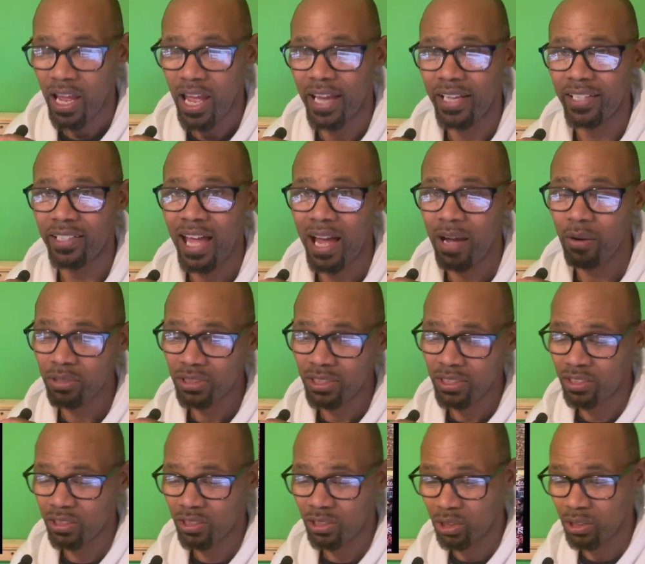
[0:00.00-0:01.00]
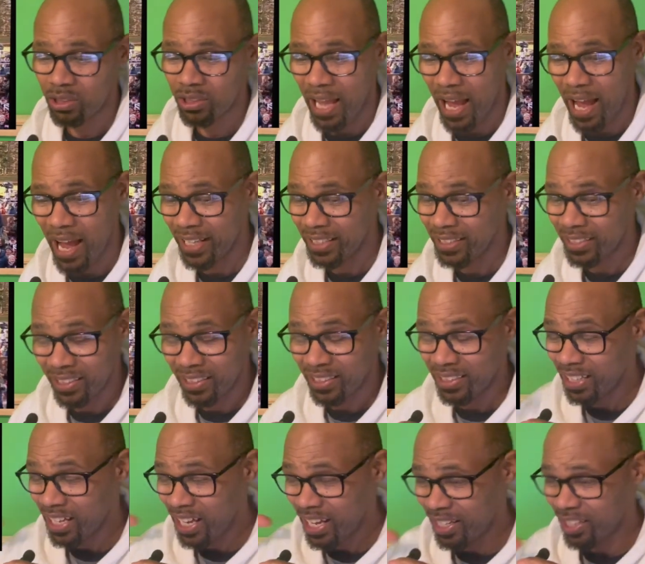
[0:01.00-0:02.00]
And that was, I did
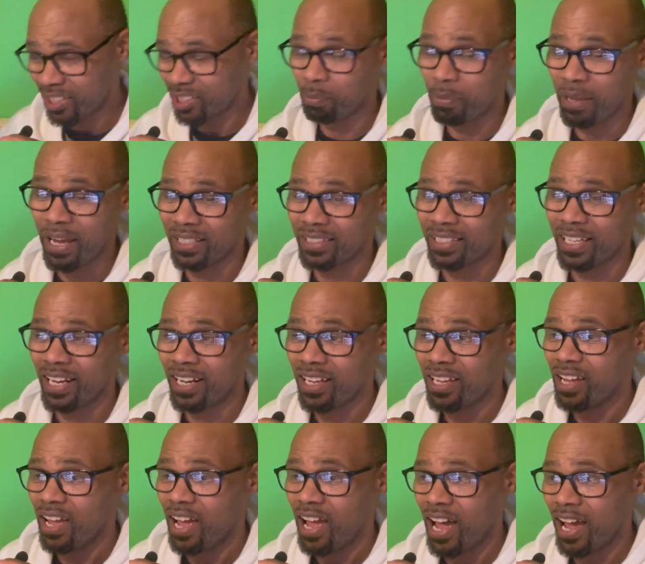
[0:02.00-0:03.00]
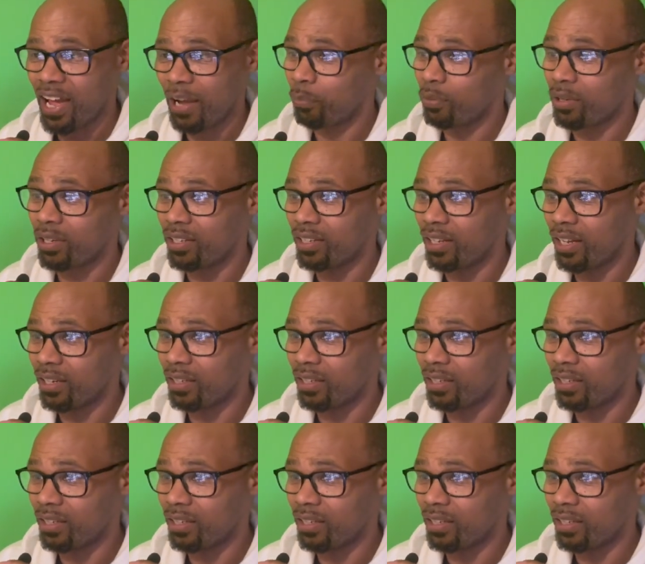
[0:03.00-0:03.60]
not expect that. I would